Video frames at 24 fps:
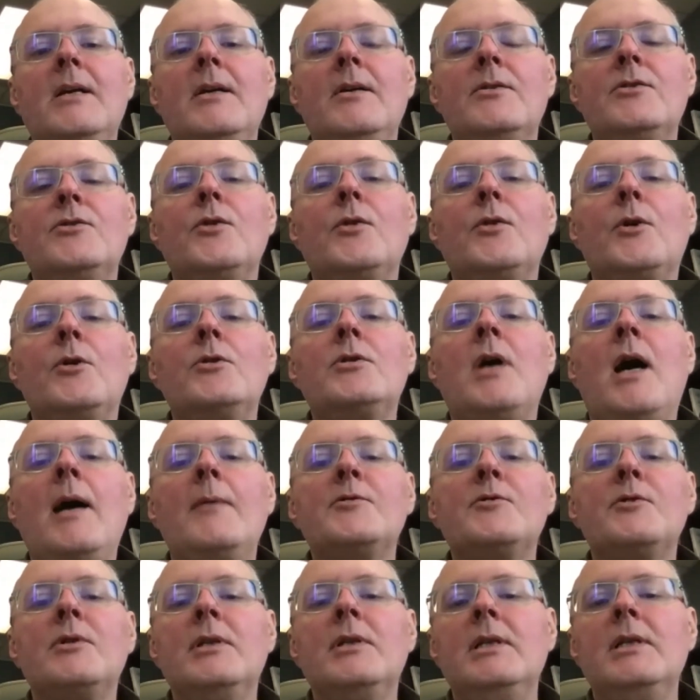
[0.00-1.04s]
So there are times
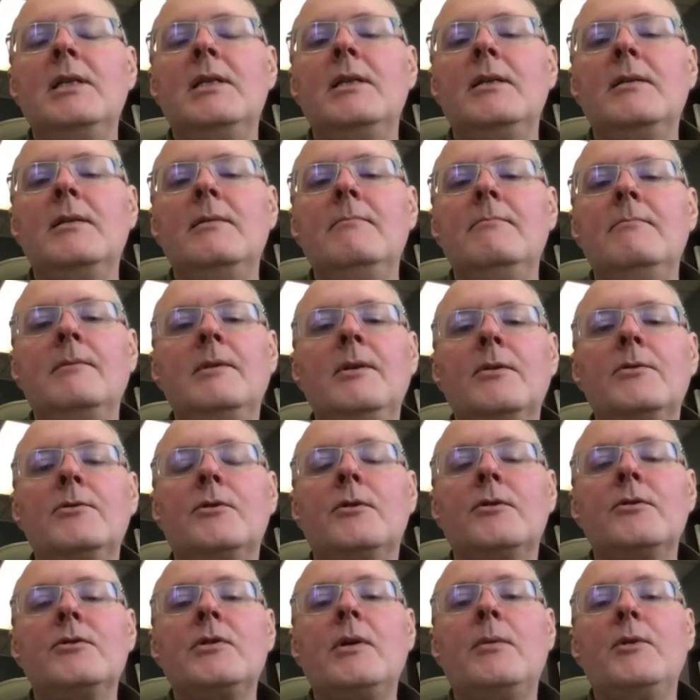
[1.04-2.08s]
when you need to
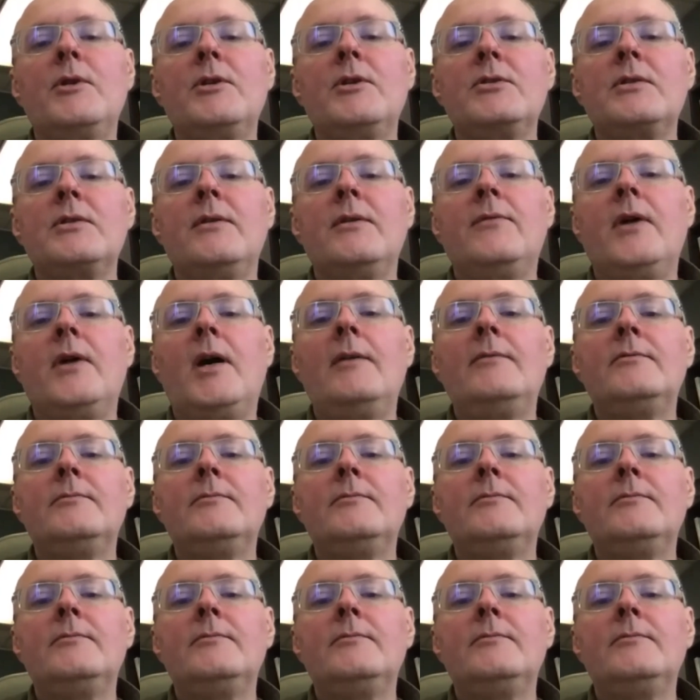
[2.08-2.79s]
turn some of the stuff off.